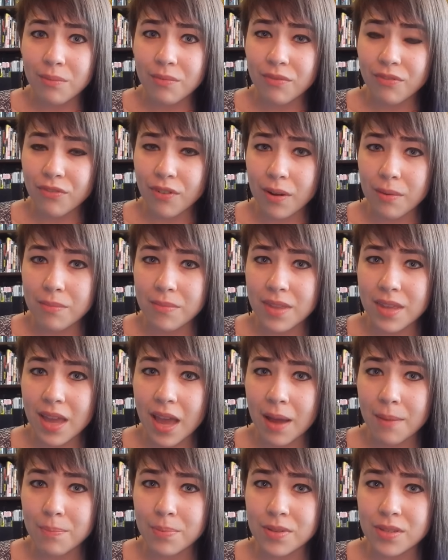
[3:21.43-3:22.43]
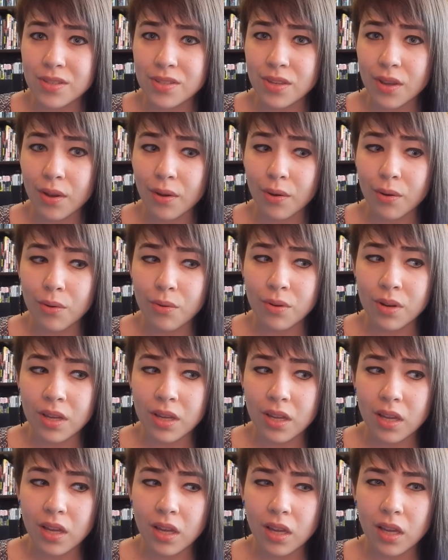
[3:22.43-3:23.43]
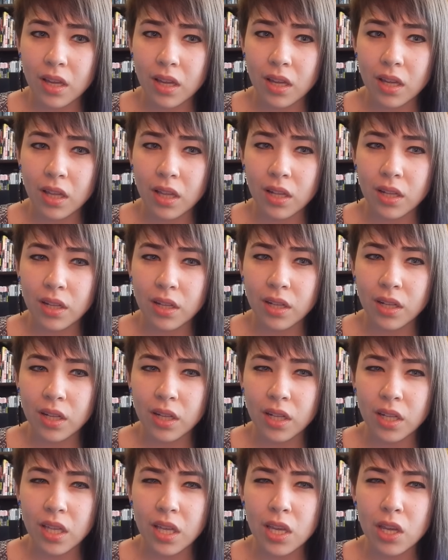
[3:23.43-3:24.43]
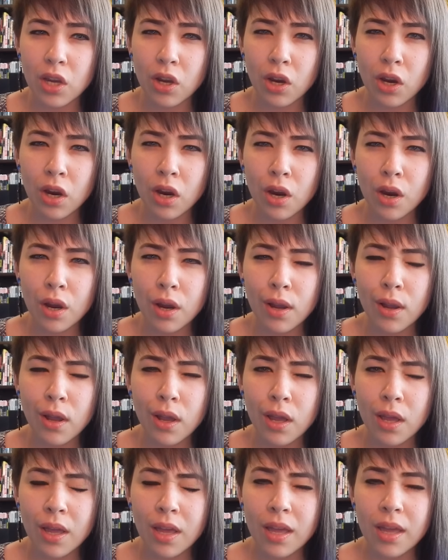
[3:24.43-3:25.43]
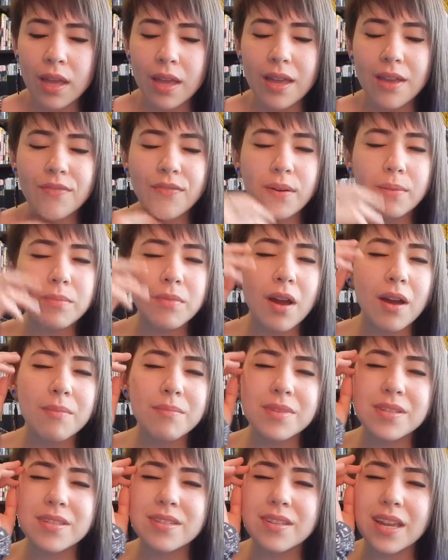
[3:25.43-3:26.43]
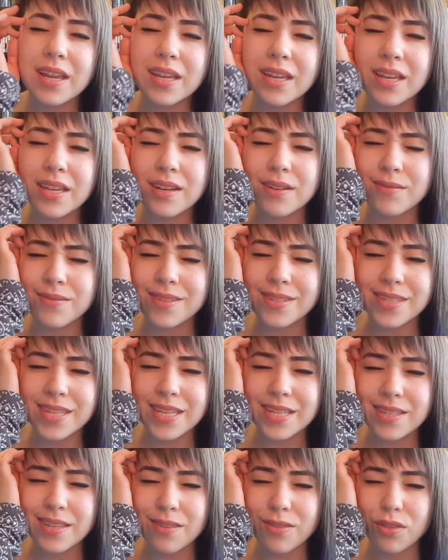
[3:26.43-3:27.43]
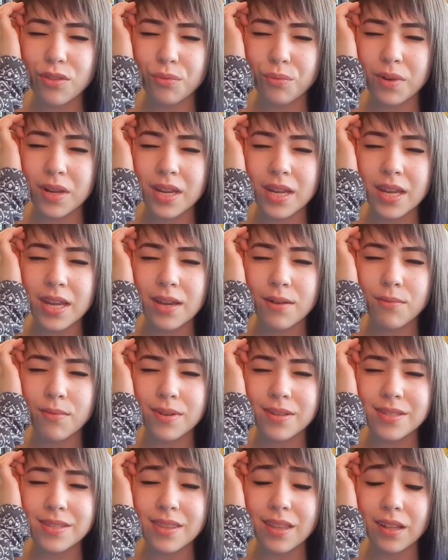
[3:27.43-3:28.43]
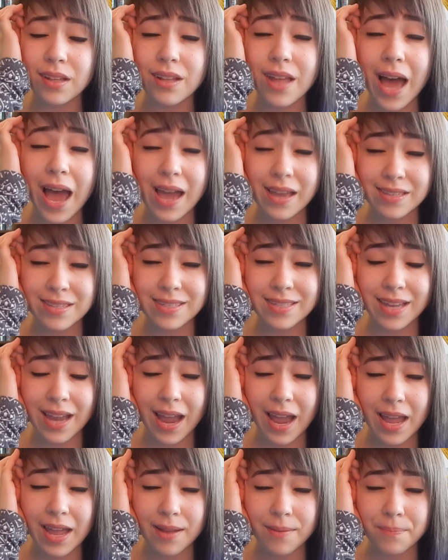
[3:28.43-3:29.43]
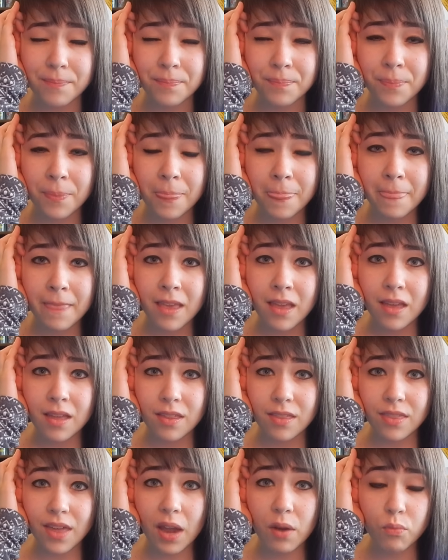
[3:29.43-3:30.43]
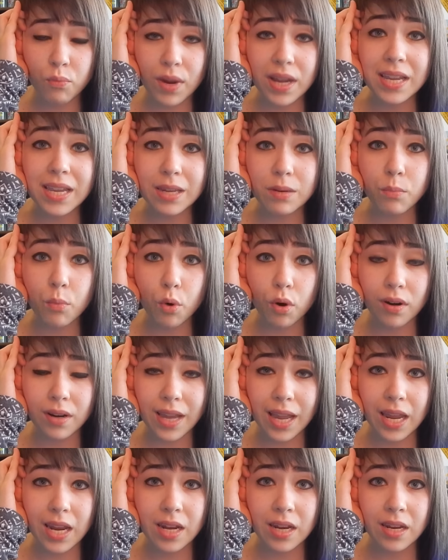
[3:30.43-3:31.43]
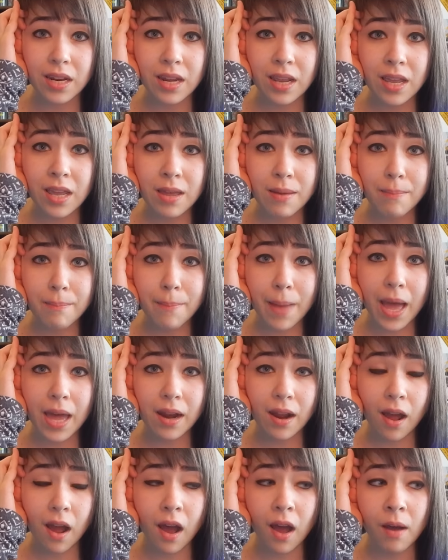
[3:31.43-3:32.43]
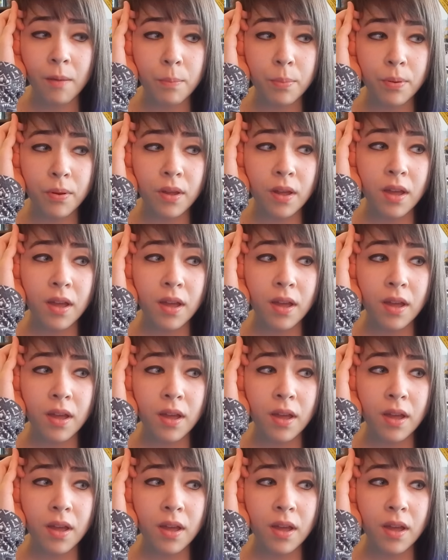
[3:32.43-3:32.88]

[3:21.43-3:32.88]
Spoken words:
the episode Clear, if I'm not mistaken. It was Season 3. It was the last time that Rick and Morgan met up.